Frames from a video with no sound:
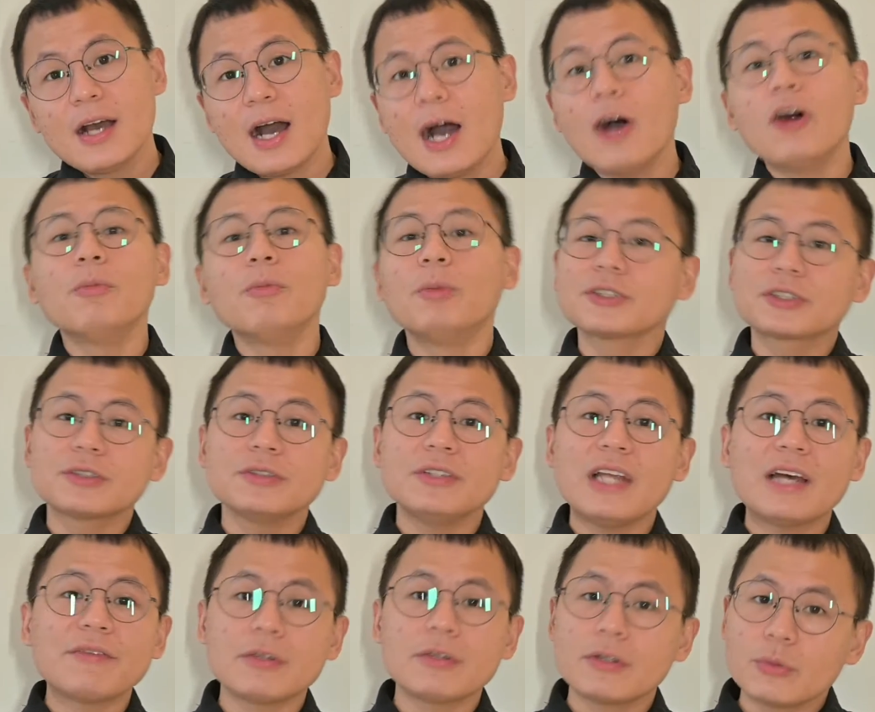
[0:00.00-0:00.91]
I almost
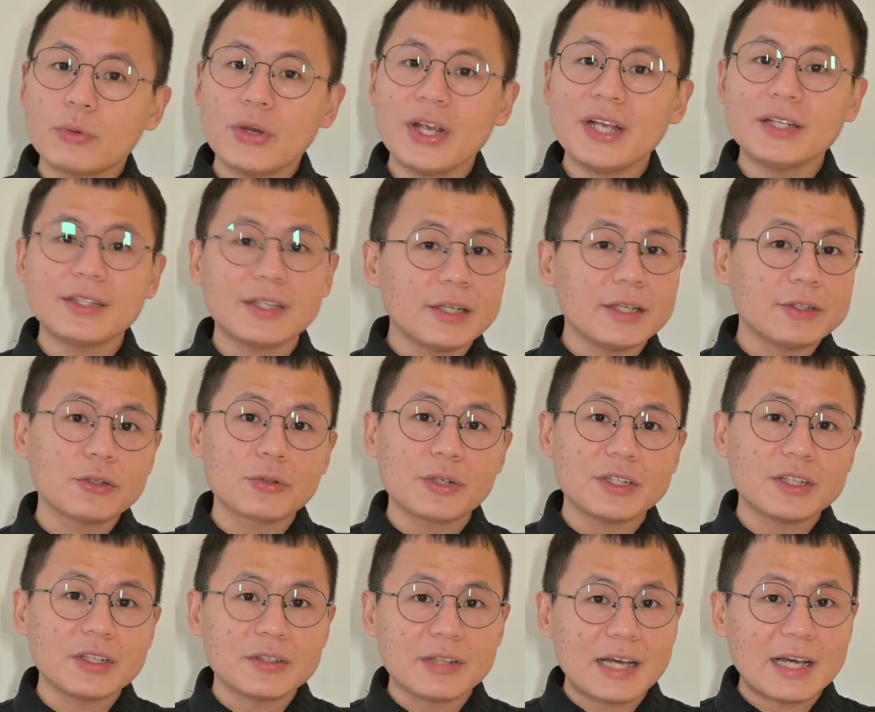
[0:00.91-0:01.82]
never read
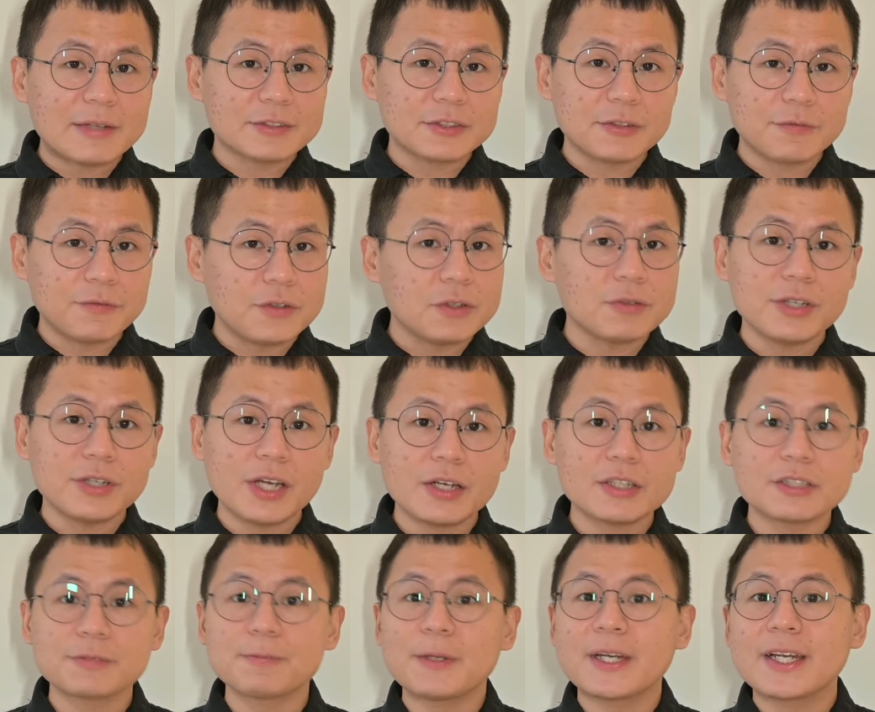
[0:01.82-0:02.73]
during the last few
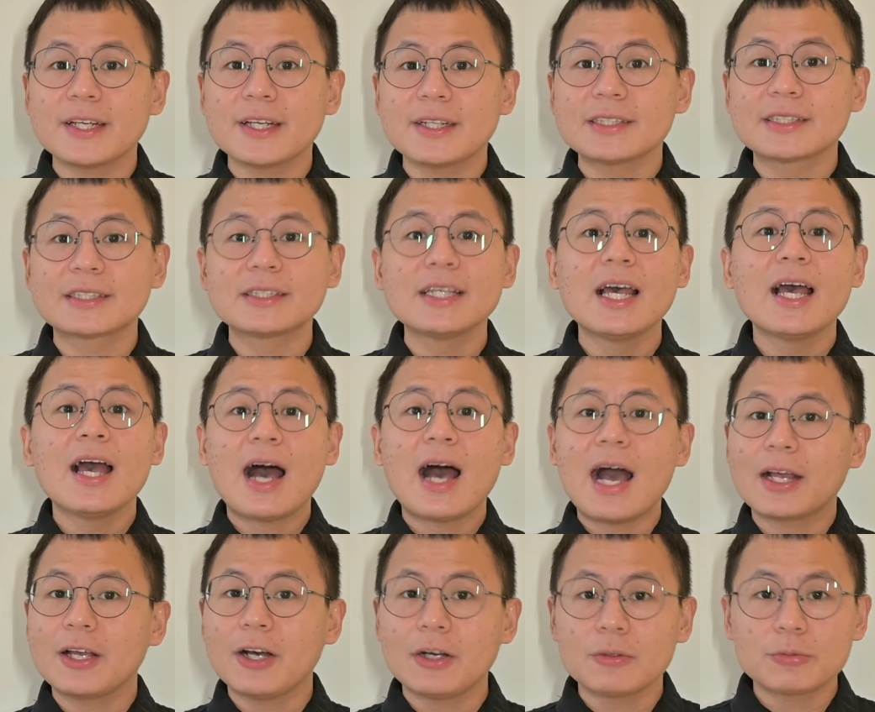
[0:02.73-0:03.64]
years because
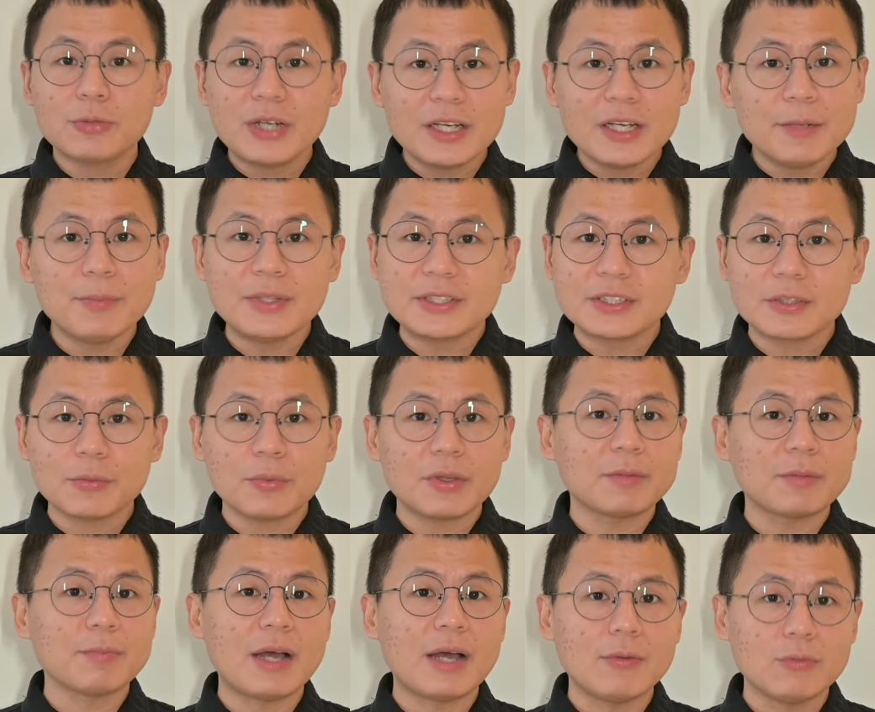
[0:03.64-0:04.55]
I got really busy
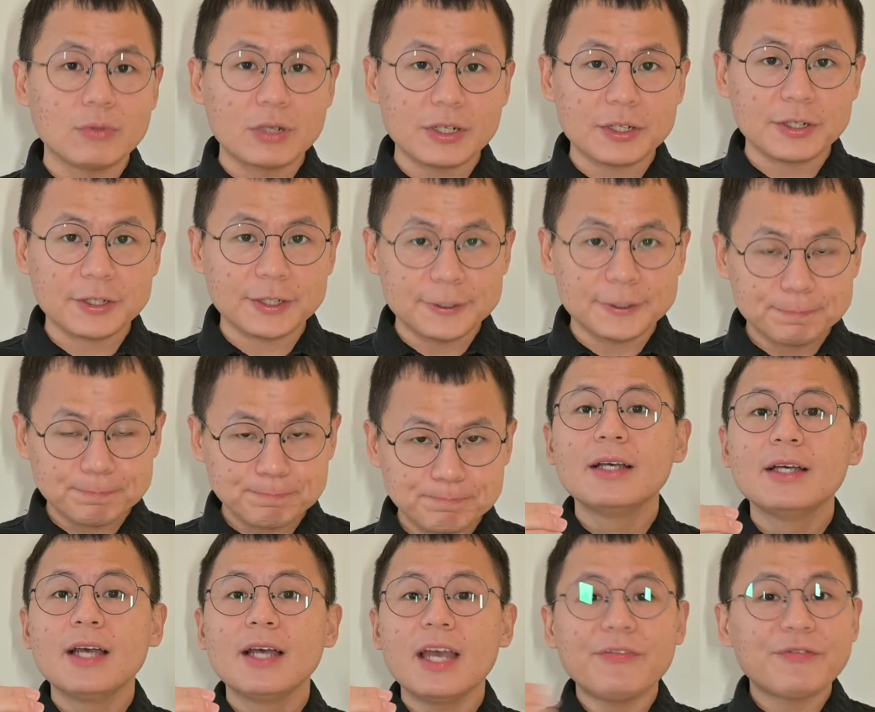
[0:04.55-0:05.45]
with my work.
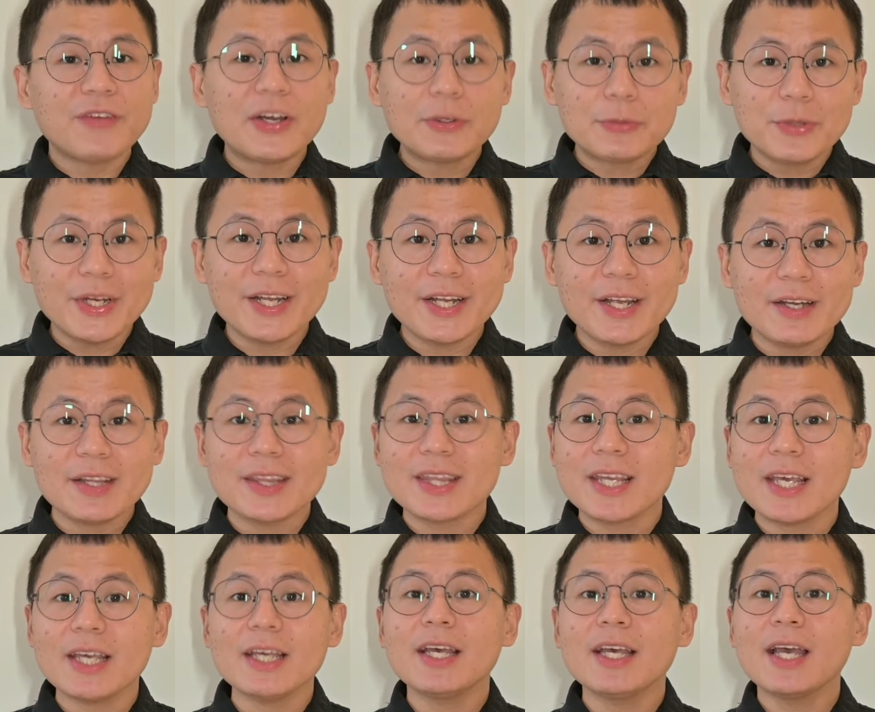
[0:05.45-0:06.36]
If I read
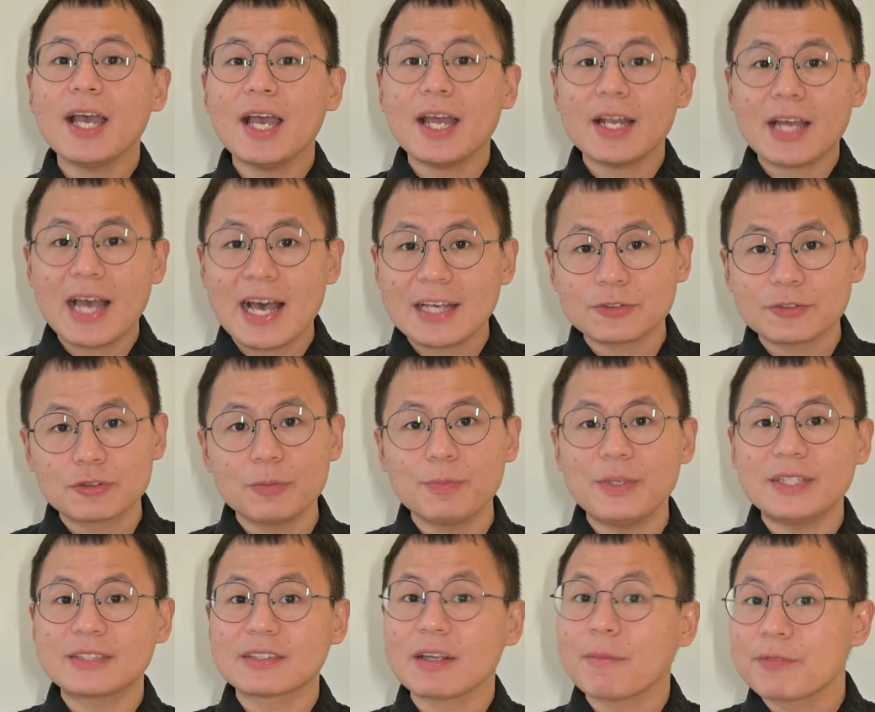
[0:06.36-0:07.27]
anything, it has to
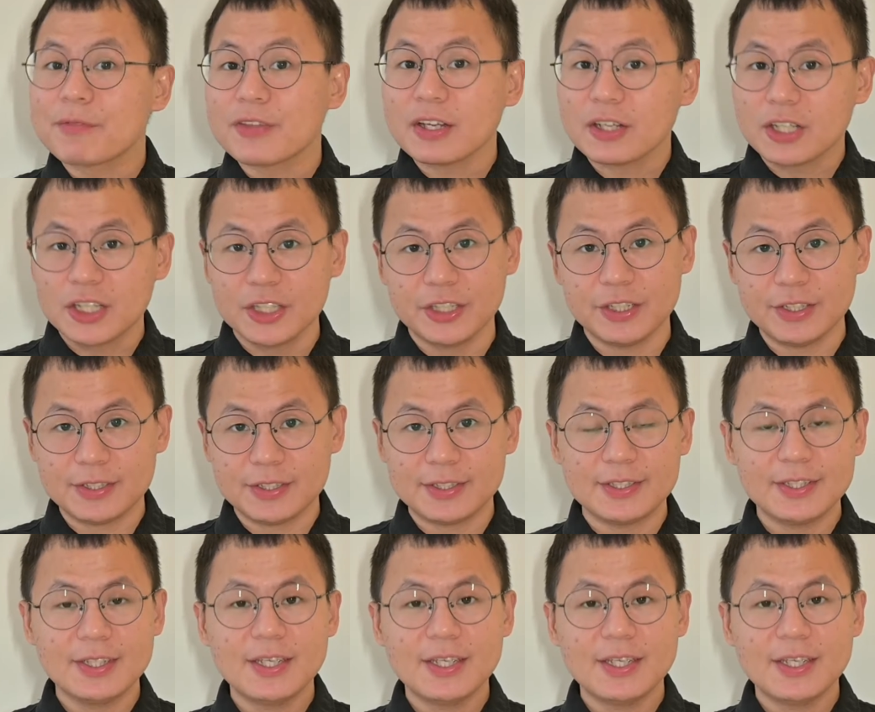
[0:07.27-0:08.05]
be something good.